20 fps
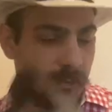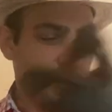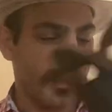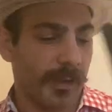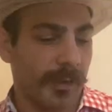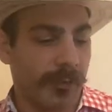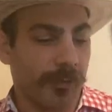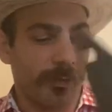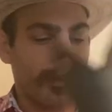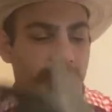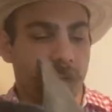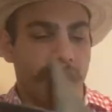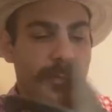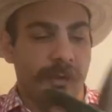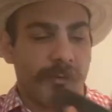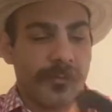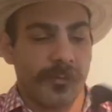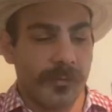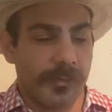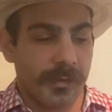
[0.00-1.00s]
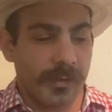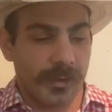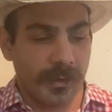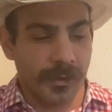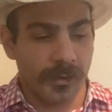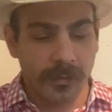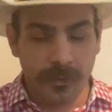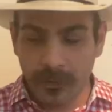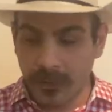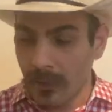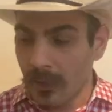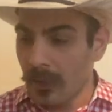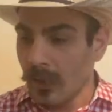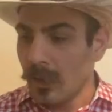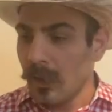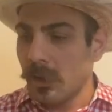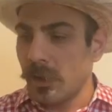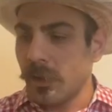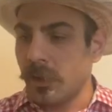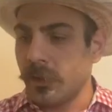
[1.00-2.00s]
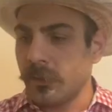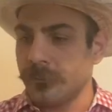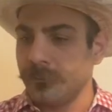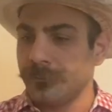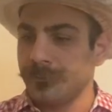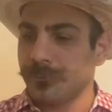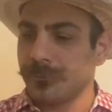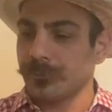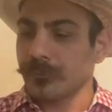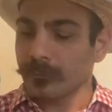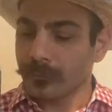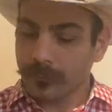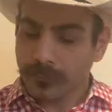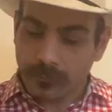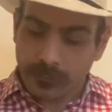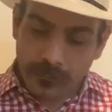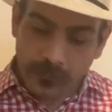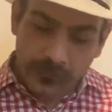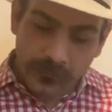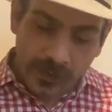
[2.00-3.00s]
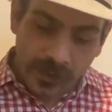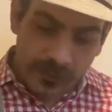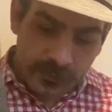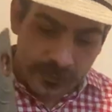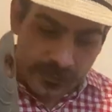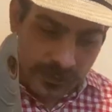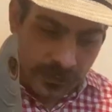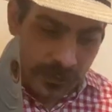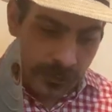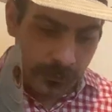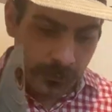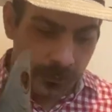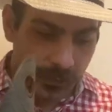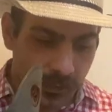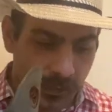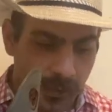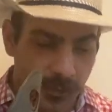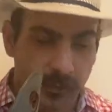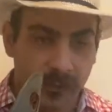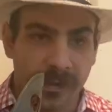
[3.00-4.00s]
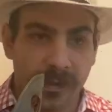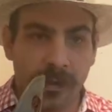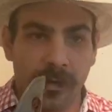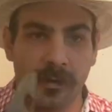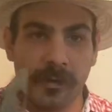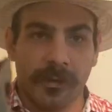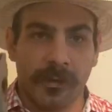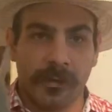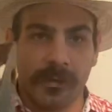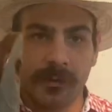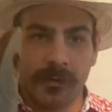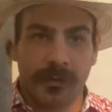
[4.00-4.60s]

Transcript: I took them off already. Um, so here they are.